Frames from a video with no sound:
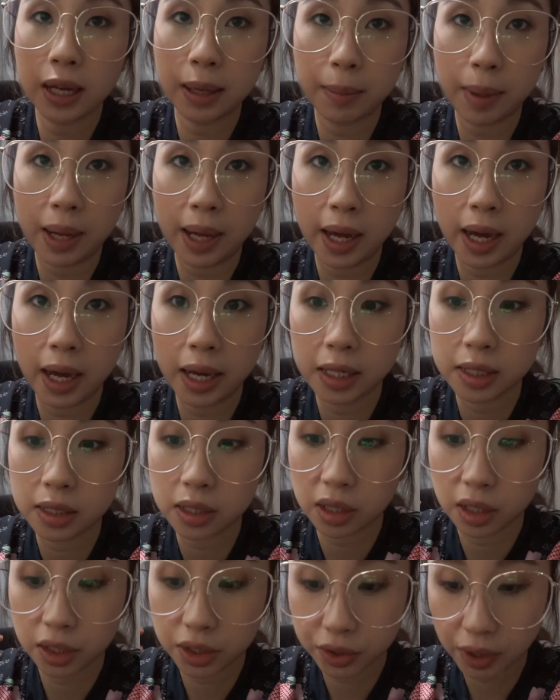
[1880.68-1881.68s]
like my eyes
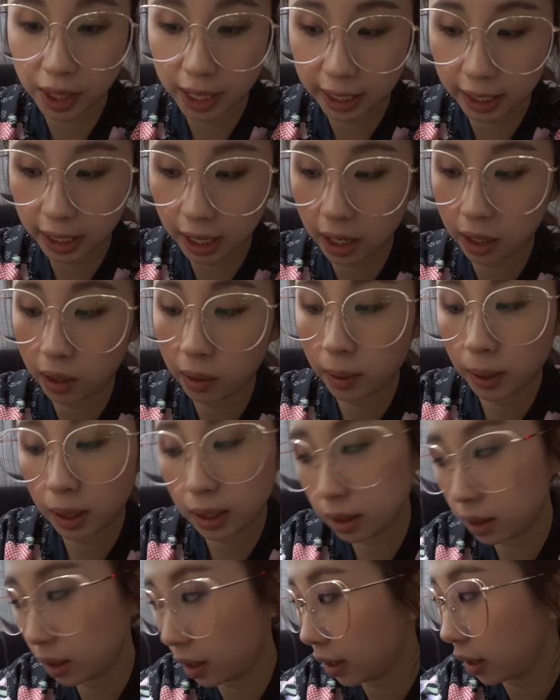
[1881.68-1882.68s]
are drying out
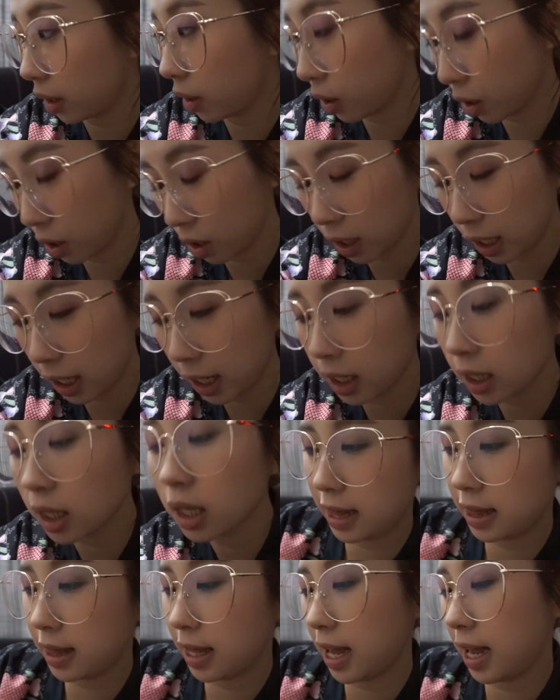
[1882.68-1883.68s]
and they're hurting.
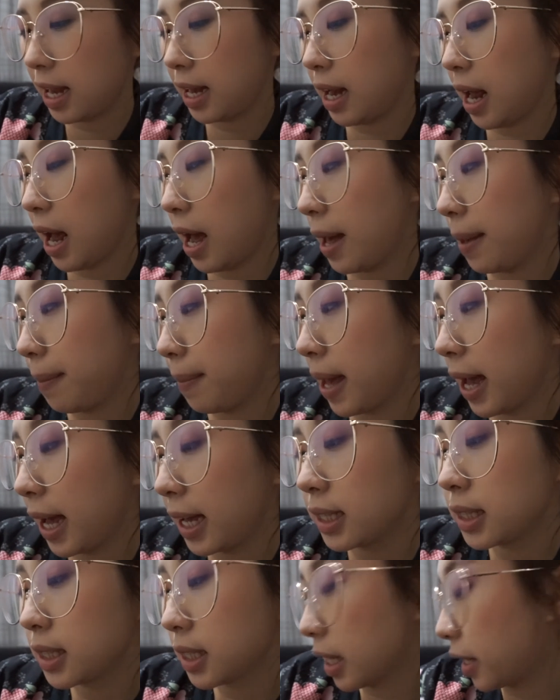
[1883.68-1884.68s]
And then I
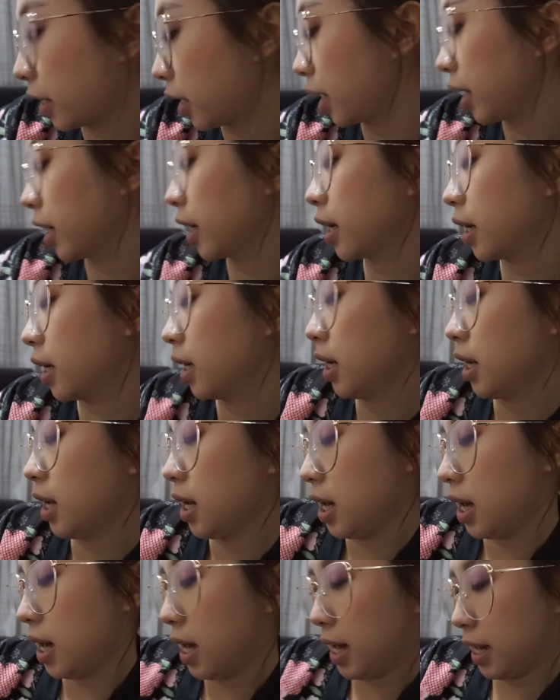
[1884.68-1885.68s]
made dinner.
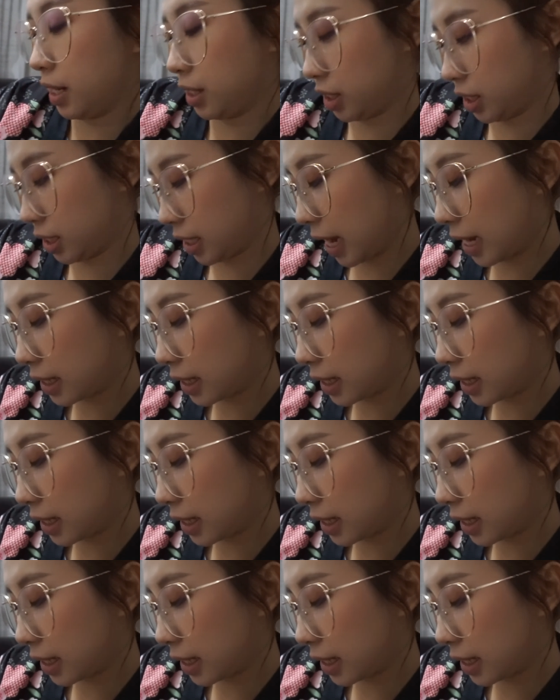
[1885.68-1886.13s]
I just